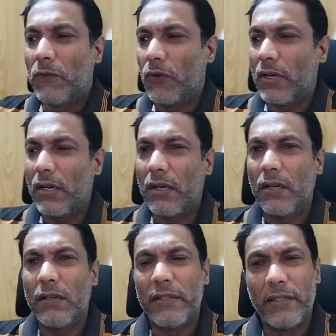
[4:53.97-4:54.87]

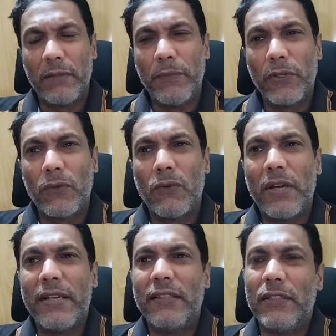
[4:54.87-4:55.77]
Mola
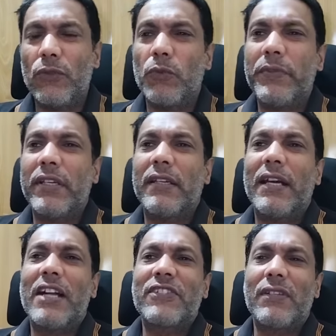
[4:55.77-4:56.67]
Derbio and Ethiopian
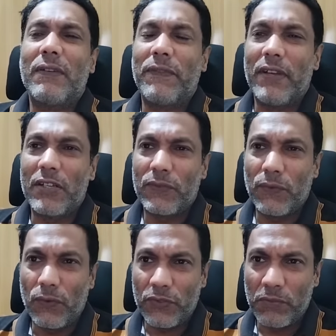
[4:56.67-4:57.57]
National Defense
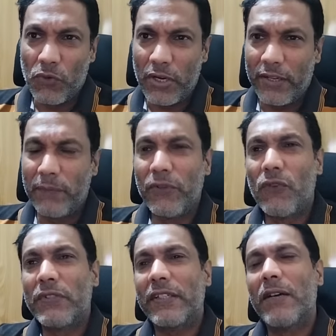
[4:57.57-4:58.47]
Force. Mola
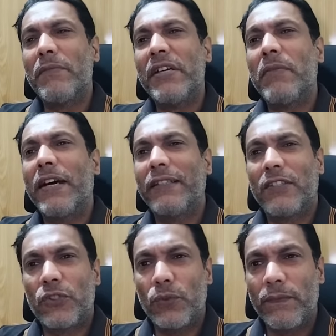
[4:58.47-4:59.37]
Derbio was accompanied by
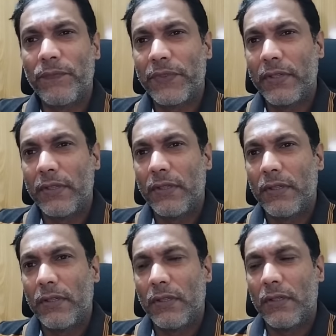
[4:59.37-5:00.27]
others too,
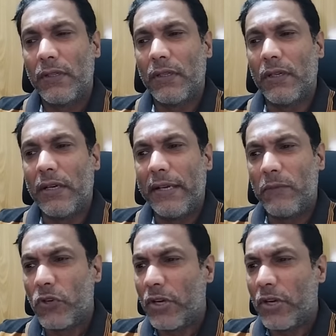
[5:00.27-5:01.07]
and